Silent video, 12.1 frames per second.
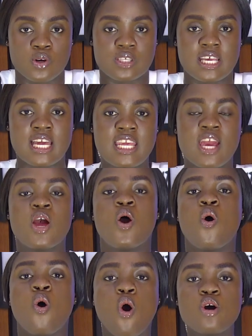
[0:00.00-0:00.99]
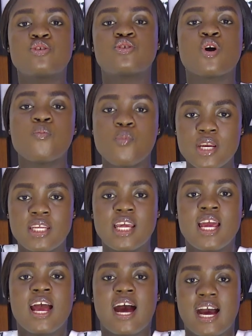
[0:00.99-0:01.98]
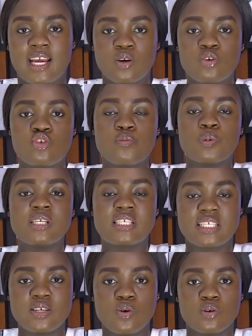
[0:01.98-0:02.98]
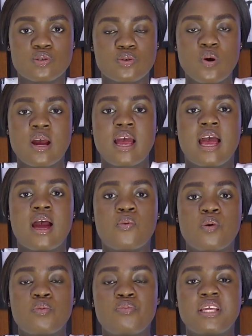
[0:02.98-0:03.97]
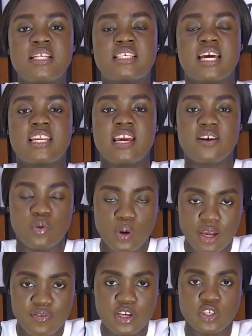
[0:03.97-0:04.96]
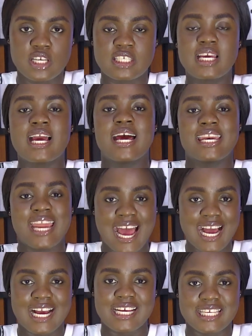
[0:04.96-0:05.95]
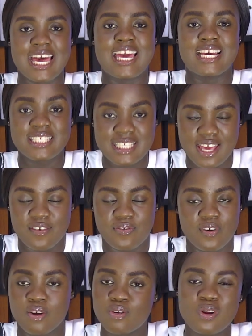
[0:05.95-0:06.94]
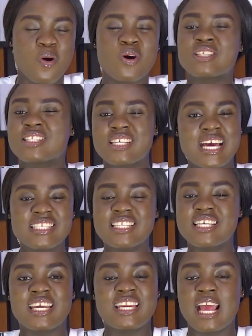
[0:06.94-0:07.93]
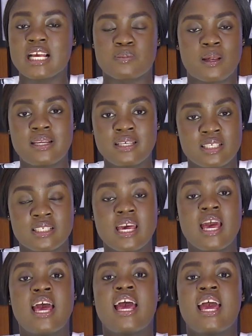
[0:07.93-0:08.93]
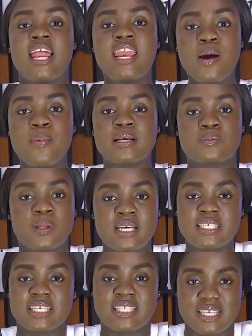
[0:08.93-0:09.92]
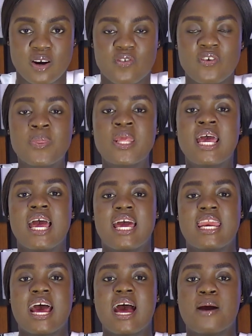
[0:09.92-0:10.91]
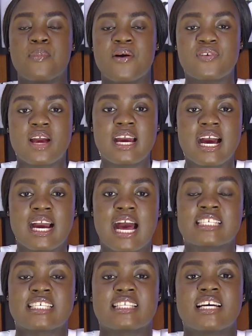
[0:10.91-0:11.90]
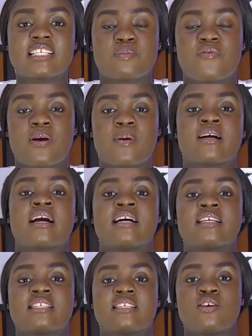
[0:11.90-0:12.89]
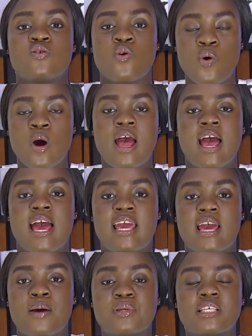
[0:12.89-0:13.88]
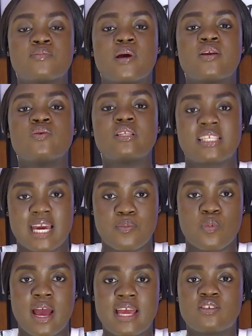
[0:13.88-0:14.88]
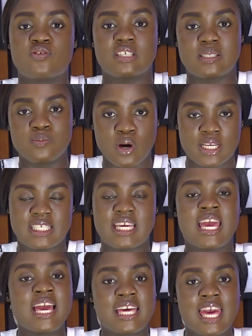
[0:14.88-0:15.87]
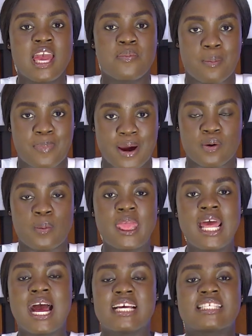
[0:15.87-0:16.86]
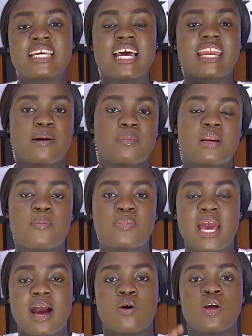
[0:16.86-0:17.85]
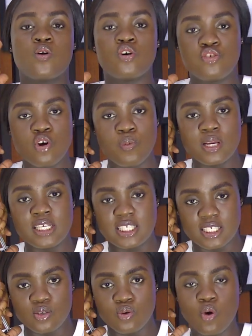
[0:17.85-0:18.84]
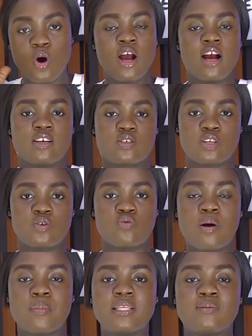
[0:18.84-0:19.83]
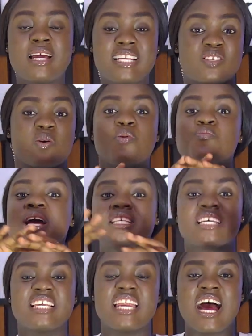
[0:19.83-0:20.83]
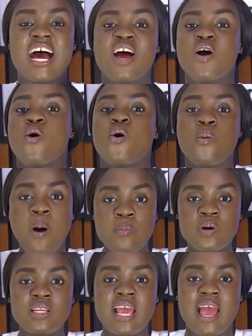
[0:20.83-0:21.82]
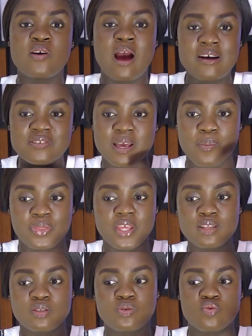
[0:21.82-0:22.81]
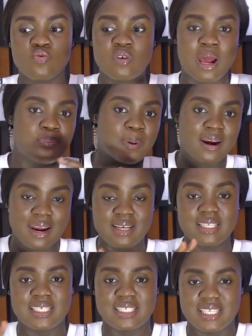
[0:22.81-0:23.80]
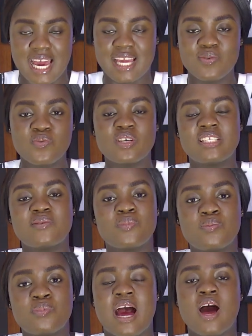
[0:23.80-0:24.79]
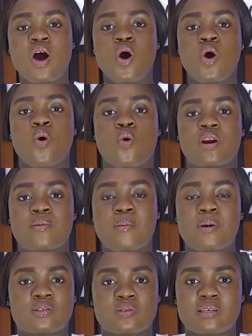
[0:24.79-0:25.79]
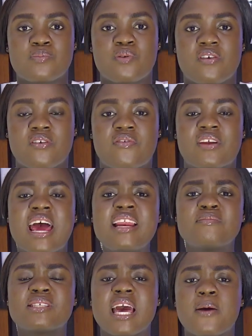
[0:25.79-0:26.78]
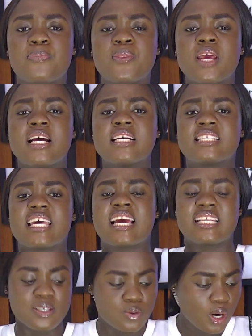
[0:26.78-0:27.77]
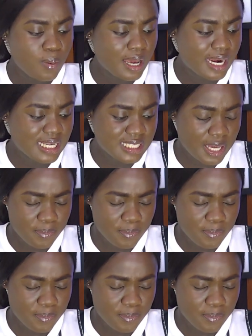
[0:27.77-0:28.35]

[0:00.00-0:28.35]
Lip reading: ene audio money and audio money CEO so ewo mbi nti ene Queen Fashion Stiga na nkasa herself she doesn't need any explanation her name explains itself and Mafia gang assistant Mafia gang CEO Mrs. Bedun Tiamu Tracy Boachi aka papa no and sana Diamond Appiah audio money CEO and so the no abegim na chese mo mi ese nyina ubo mudi you have something to wrap around the time we di bibia o de be boss simple fefe na nim say yeti kurom ha na say